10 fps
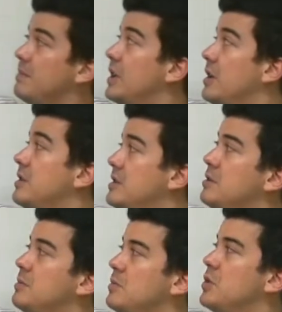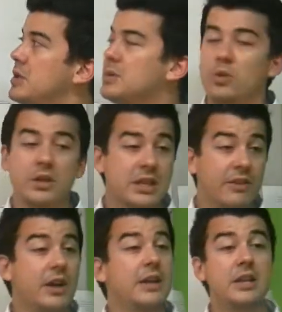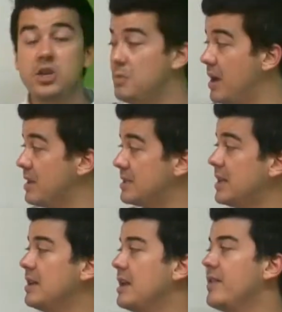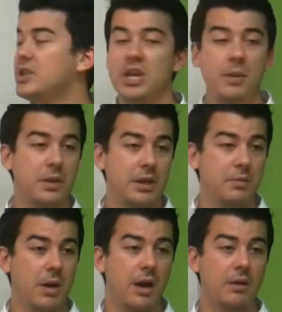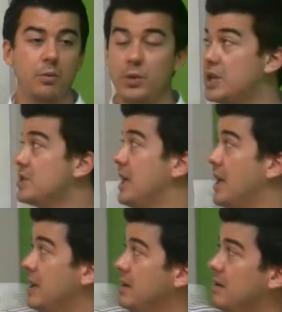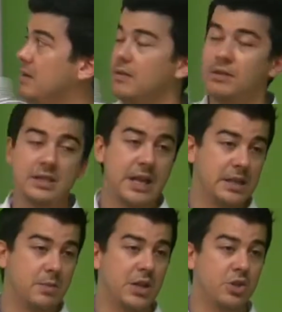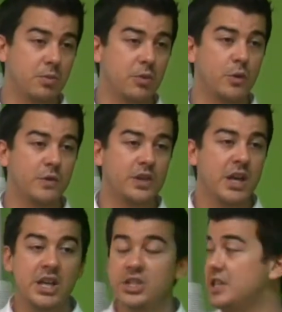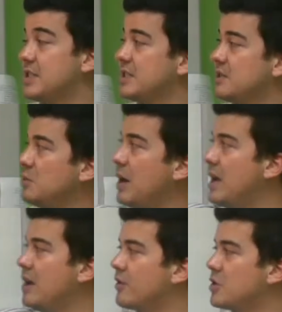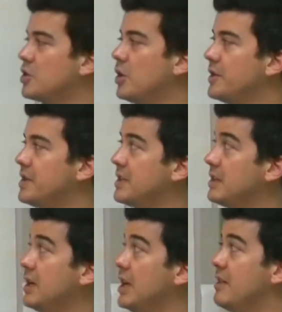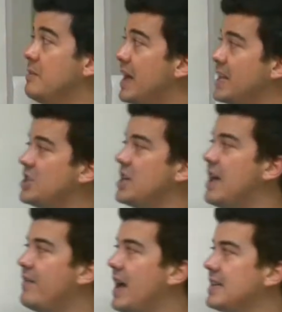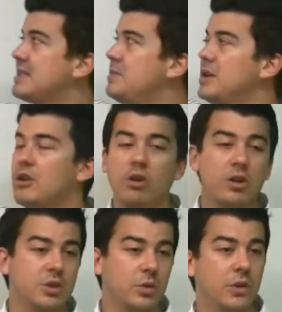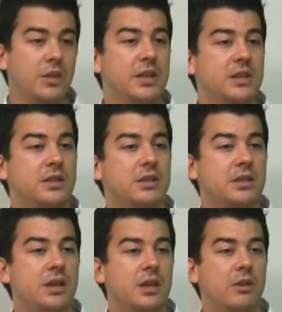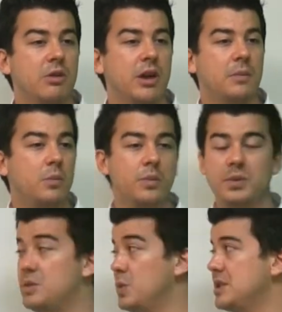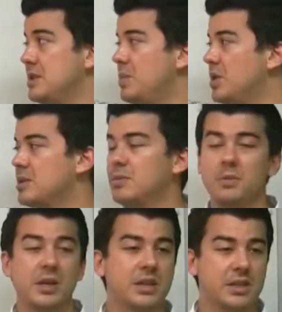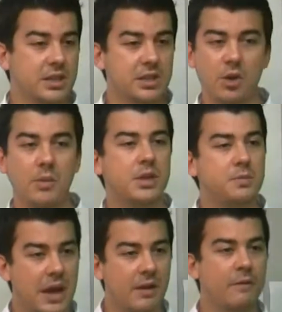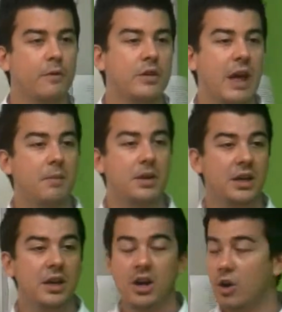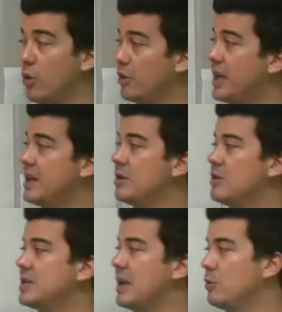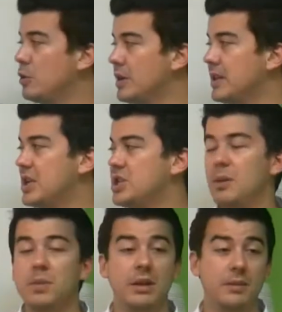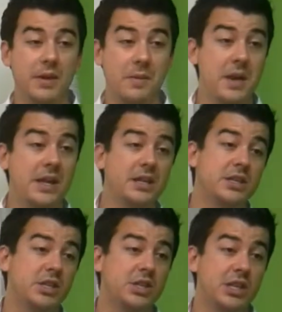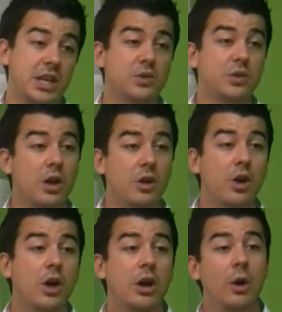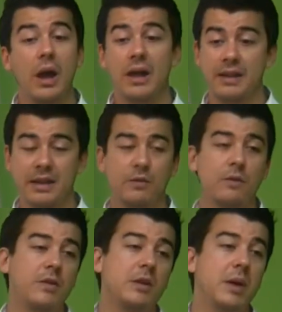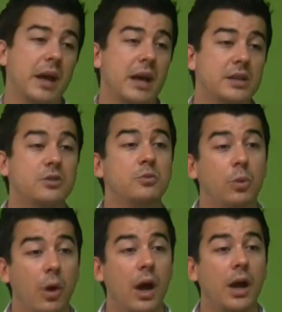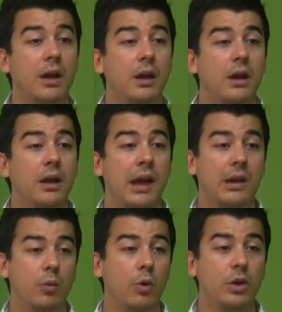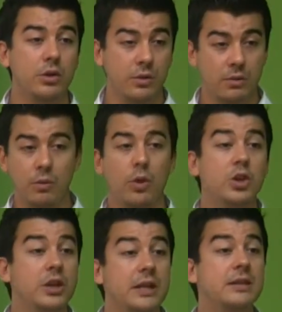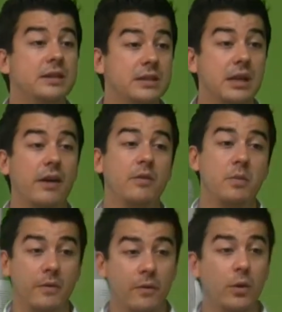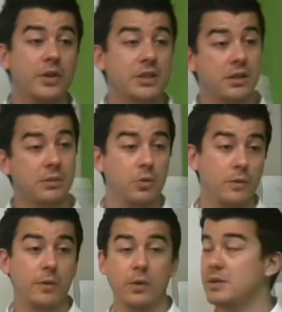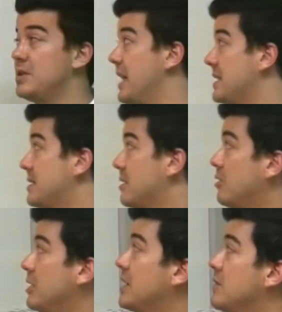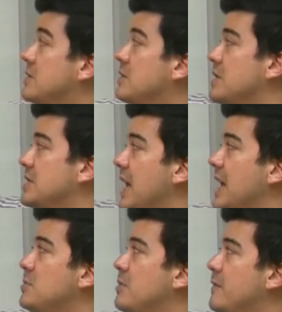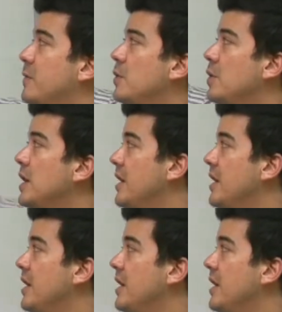you know, doing some more discovery, and then you may send another champion email, which then the sales manager approves. So this is a way of controlling the deal. The manager never has to be across all of this, right? Which is impossible because there's so much back and forth happening. All they do is they look at that champion email and make a decision, yes or no, and they give you feedback as to why and what you need to discover before this can move forward. So that's the critical sort of stage before